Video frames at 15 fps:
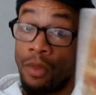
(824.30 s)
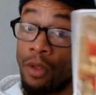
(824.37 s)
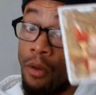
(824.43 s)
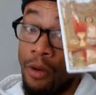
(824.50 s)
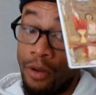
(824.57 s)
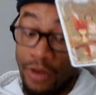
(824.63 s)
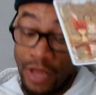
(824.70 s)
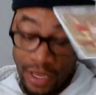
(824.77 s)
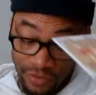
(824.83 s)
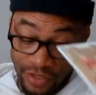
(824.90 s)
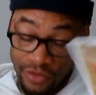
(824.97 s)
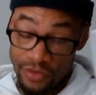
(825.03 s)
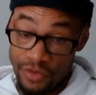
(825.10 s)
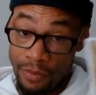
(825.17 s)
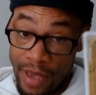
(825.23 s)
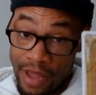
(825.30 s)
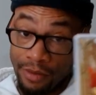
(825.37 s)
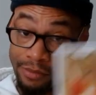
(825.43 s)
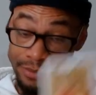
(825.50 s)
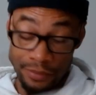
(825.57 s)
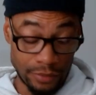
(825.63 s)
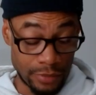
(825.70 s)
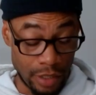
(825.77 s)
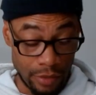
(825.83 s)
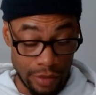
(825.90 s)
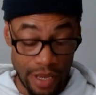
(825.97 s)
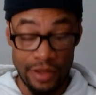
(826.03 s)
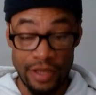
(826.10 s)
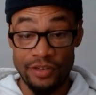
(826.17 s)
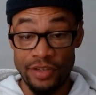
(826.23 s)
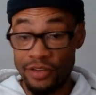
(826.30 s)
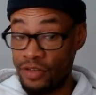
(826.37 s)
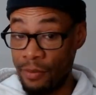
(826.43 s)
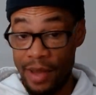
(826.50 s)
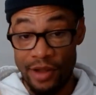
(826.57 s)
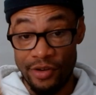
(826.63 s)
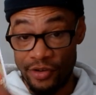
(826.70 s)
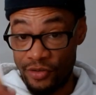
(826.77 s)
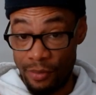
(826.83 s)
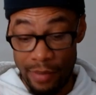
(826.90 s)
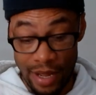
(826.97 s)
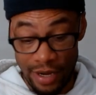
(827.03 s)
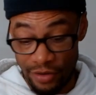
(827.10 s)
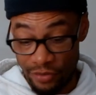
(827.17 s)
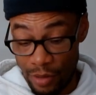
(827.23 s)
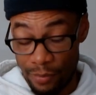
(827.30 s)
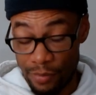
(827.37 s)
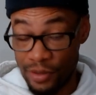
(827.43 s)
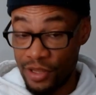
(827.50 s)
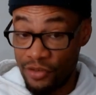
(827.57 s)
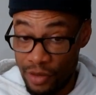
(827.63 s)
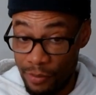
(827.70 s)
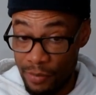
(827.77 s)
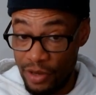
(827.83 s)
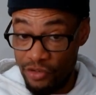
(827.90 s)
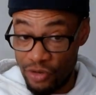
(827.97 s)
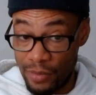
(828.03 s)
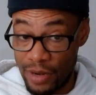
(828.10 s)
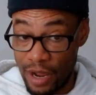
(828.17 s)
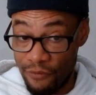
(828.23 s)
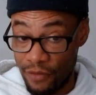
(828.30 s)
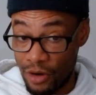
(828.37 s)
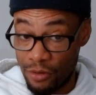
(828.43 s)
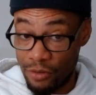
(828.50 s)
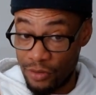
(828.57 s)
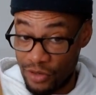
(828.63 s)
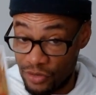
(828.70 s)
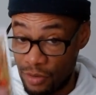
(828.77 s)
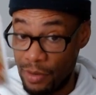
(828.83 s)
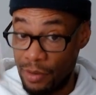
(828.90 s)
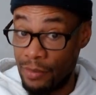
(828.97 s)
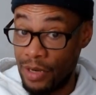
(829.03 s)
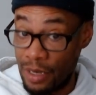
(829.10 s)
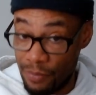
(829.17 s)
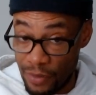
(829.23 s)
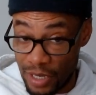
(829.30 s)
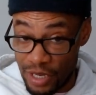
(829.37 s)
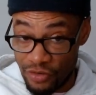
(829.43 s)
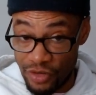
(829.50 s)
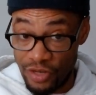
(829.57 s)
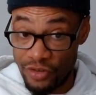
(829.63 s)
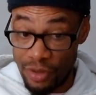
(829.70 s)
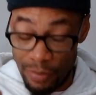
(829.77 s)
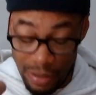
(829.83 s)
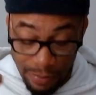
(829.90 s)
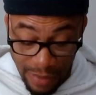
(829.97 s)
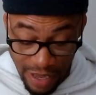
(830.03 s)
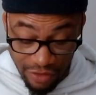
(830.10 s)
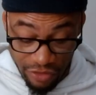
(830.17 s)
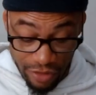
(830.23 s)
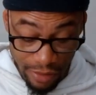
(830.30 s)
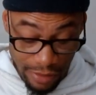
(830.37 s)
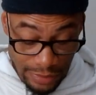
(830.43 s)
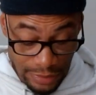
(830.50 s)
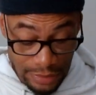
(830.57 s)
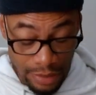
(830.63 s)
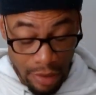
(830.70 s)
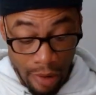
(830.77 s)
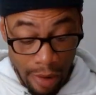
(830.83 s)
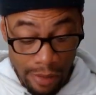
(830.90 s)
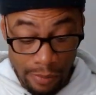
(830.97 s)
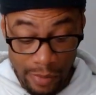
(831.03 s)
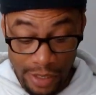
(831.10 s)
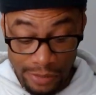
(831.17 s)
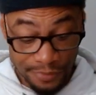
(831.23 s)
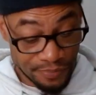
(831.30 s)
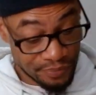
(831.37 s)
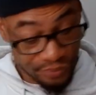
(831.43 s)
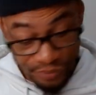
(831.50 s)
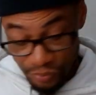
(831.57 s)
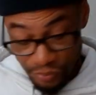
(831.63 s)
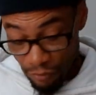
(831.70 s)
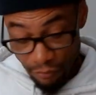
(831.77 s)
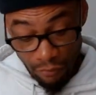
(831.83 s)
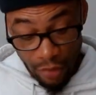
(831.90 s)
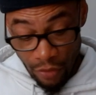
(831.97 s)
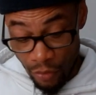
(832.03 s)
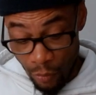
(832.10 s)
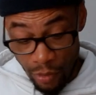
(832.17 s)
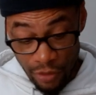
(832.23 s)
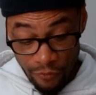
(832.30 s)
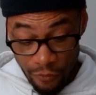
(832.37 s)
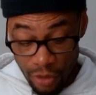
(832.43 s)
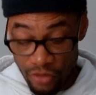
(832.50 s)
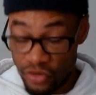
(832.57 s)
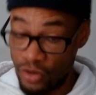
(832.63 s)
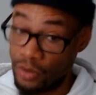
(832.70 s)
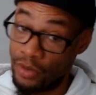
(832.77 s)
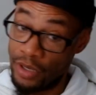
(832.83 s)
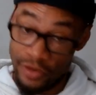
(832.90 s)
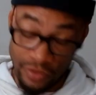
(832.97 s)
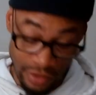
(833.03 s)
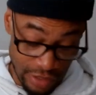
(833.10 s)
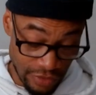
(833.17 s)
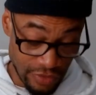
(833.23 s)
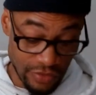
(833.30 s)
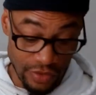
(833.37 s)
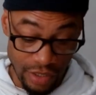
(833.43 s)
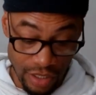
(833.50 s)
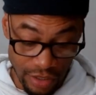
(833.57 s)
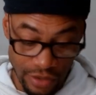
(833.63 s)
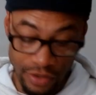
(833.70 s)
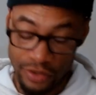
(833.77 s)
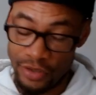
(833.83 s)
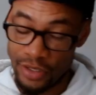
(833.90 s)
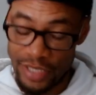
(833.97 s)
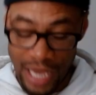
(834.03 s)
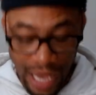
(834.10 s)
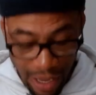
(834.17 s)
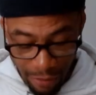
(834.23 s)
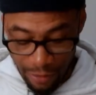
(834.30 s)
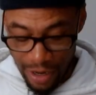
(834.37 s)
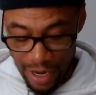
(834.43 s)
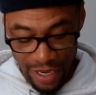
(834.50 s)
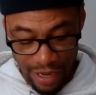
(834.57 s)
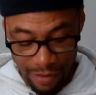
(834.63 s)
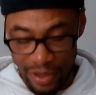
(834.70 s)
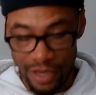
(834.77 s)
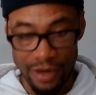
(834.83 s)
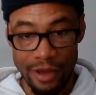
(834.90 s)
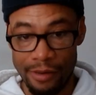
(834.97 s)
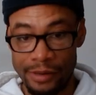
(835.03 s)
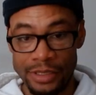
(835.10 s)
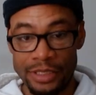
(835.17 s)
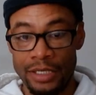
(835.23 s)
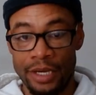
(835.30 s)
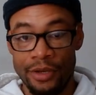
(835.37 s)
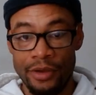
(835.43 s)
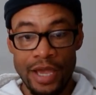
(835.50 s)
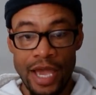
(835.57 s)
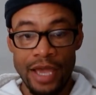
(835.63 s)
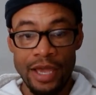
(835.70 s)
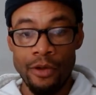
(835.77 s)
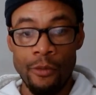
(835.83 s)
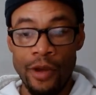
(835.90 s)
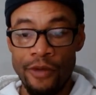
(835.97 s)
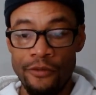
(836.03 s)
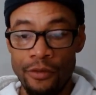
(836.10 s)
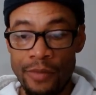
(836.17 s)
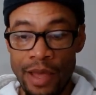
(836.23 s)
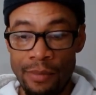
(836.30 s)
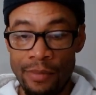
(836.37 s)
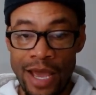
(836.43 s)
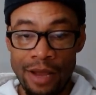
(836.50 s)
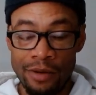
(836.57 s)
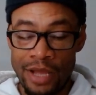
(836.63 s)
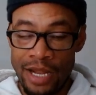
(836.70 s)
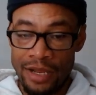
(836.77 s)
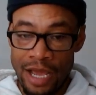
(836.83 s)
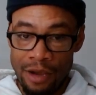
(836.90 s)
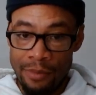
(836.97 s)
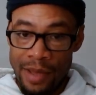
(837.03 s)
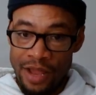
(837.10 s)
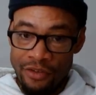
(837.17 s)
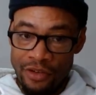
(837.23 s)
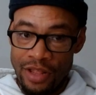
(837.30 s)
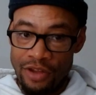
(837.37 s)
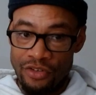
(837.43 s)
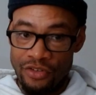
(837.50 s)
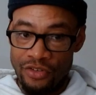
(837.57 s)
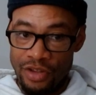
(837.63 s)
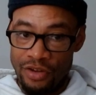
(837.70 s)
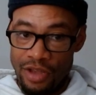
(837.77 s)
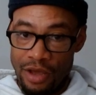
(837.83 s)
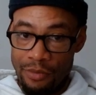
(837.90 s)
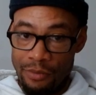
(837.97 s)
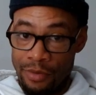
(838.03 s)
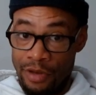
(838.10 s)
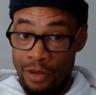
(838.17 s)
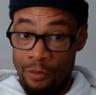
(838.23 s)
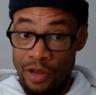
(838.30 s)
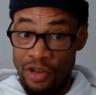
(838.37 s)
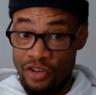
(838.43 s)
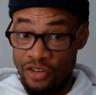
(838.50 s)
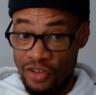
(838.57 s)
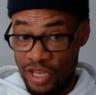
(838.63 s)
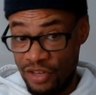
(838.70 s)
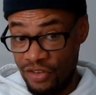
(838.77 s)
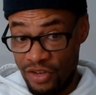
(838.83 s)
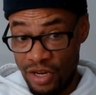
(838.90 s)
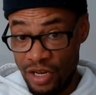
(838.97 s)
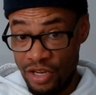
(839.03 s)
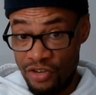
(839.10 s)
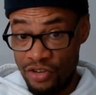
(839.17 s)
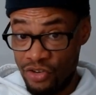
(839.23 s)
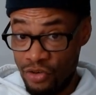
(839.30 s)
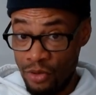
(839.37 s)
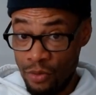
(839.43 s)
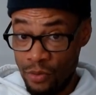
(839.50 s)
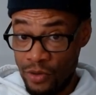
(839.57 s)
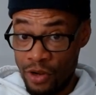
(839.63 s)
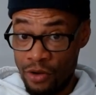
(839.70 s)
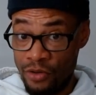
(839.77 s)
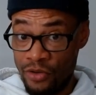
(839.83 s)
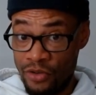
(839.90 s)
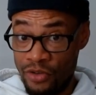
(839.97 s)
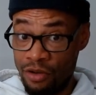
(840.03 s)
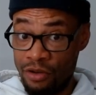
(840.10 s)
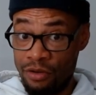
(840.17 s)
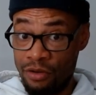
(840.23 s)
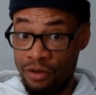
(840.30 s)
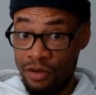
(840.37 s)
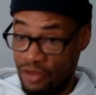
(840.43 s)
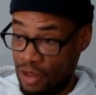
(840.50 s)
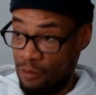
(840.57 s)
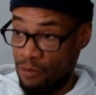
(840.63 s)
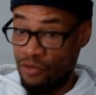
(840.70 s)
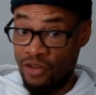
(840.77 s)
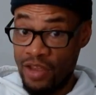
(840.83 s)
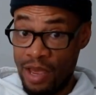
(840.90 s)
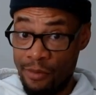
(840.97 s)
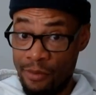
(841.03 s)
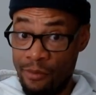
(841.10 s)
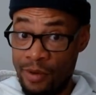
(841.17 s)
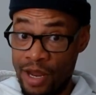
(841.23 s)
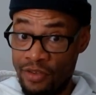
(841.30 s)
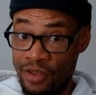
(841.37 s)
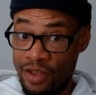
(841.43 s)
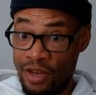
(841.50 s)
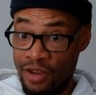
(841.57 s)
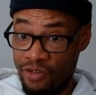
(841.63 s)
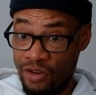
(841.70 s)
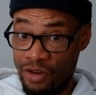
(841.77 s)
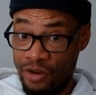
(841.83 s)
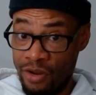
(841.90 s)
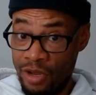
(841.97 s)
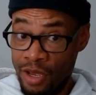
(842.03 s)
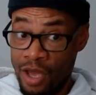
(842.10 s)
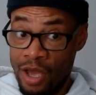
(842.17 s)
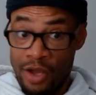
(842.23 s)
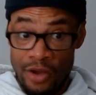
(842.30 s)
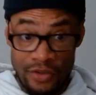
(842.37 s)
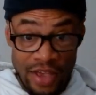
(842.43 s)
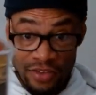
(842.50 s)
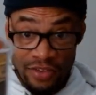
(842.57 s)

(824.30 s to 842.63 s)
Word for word: or they sent some at Okay, they sent some magic somebody's way, but this could mean Gemini, Virgo. This could mean manipulation. This could mean magic. But the Wheel of Fortune is this is a, a, tower. I can't make it up. You can't get away from that black that dark magic that you sent out. Did we just instantly just do a return to sender? Is that what just happened when I said that shit? Because that's